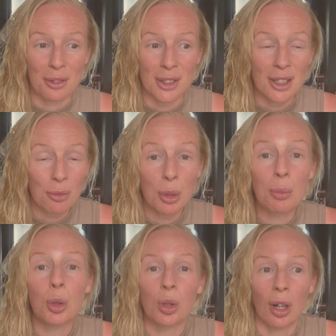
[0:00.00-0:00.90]
It's given me
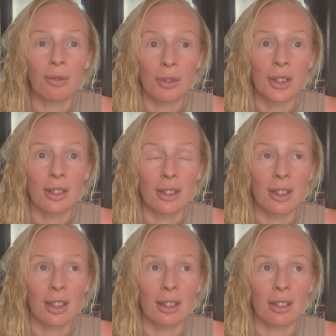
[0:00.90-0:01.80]
more confidence
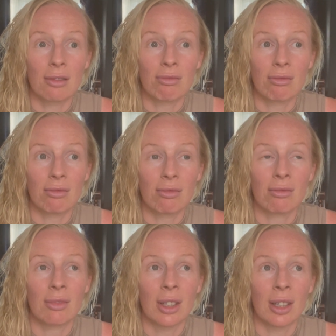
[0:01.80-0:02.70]
than
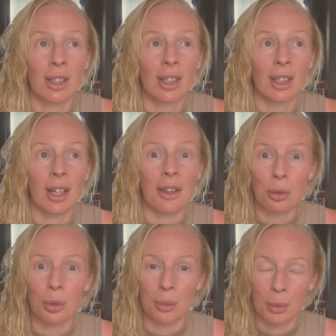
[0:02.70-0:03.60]
I
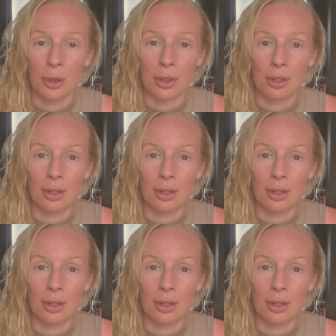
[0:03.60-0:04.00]
thought it would.